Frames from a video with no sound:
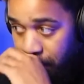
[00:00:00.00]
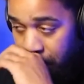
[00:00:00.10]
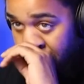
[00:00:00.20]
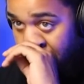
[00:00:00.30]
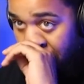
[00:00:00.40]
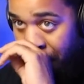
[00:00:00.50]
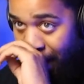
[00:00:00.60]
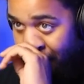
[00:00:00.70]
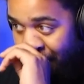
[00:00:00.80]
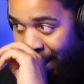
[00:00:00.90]
let's go
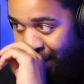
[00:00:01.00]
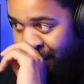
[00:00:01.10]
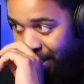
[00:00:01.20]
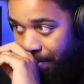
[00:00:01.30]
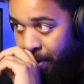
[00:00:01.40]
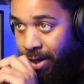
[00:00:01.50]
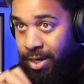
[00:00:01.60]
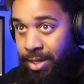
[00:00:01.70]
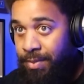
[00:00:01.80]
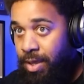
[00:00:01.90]
back and actually upgrade
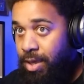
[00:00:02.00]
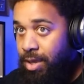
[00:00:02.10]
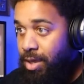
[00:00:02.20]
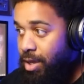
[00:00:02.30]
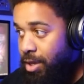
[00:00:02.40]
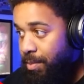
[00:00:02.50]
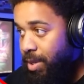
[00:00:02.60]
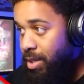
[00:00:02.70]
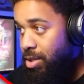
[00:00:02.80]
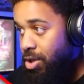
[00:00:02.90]
it,
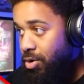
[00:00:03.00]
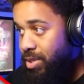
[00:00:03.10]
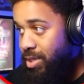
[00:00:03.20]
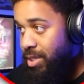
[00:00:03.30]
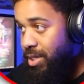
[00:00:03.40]
along with the